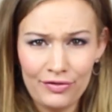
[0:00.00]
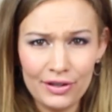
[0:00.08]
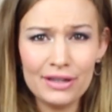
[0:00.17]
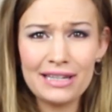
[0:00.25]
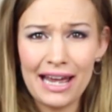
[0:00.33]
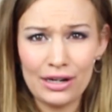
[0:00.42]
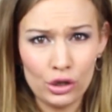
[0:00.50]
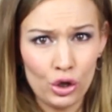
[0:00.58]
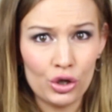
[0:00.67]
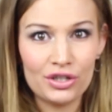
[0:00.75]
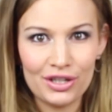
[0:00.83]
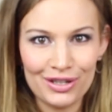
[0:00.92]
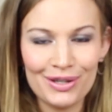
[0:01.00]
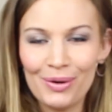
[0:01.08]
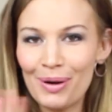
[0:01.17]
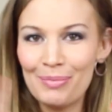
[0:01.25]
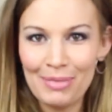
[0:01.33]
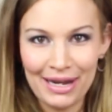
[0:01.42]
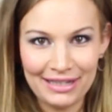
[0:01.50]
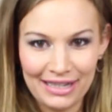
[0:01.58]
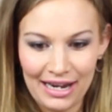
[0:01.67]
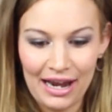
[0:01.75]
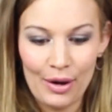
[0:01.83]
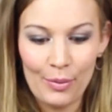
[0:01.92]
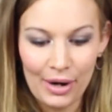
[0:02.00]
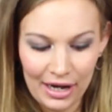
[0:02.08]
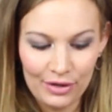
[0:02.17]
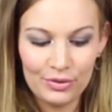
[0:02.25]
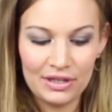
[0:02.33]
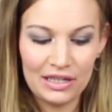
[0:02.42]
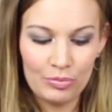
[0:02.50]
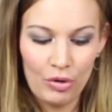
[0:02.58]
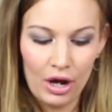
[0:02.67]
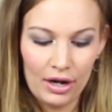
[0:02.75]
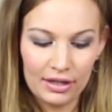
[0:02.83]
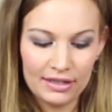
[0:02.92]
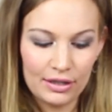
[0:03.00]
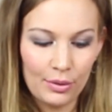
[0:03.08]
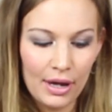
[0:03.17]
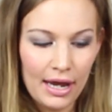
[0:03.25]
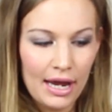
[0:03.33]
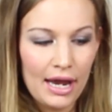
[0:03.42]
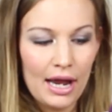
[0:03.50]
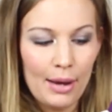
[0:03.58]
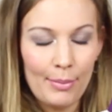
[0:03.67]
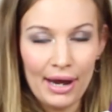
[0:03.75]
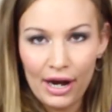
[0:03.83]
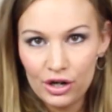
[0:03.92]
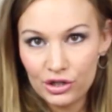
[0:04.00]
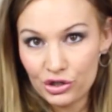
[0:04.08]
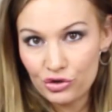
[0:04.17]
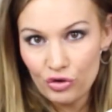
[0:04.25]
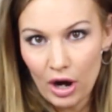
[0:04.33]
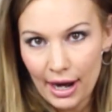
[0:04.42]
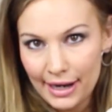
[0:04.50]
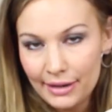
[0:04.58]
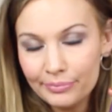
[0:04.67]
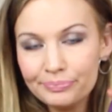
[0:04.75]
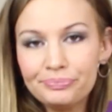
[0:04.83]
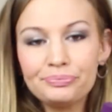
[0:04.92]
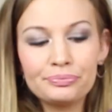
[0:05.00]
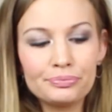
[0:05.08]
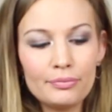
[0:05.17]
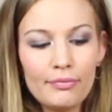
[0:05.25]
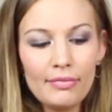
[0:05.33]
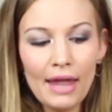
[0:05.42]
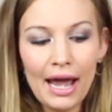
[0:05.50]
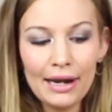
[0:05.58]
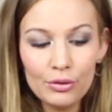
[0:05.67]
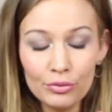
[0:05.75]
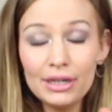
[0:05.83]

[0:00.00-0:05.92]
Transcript: and looks so amazing when I use these products. So my hair is dry and it